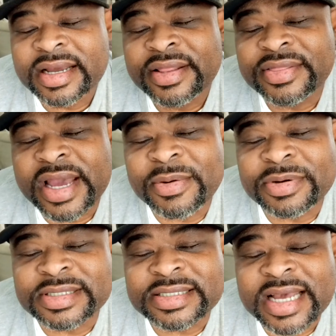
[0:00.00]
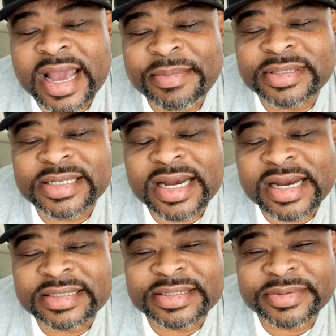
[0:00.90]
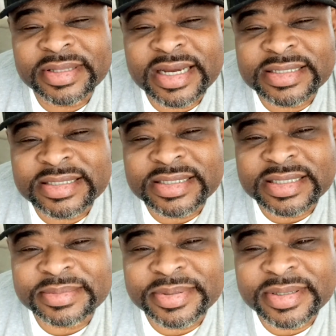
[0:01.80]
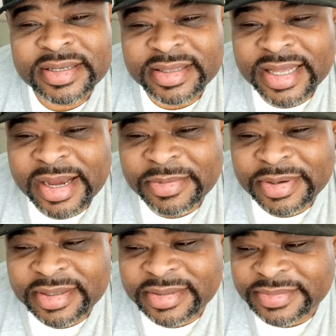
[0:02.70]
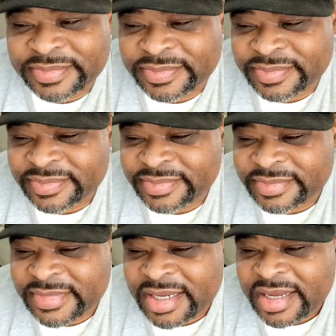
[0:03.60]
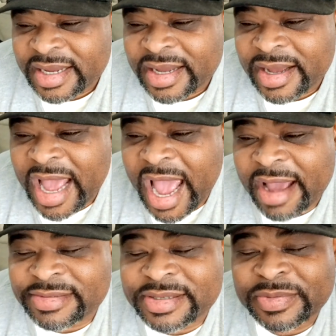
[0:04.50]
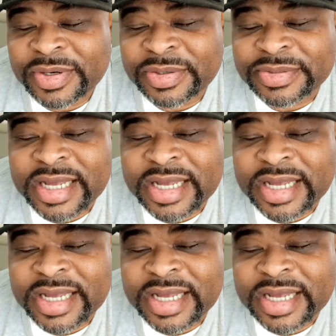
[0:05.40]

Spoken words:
They will sabotage the relationship. They will have someone who's